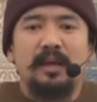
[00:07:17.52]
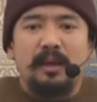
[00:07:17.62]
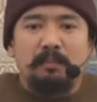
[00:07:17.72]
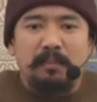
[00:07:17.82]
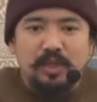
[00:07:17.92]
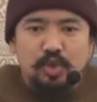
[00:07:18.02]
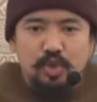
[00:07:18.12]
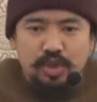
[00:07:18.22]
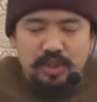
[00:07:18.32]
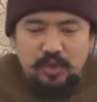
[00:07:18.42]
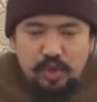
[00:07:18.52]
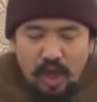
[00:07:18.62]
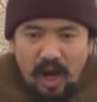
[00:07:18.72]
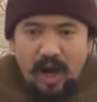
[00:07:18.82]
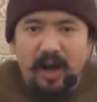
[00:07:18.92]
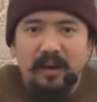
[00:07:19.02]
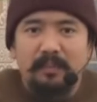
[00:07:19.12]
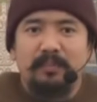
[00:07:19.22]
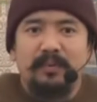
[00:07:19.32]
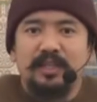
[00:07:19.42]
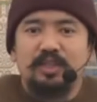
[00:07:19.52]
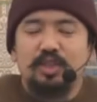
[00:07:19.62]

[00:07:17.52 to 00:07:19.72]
my job is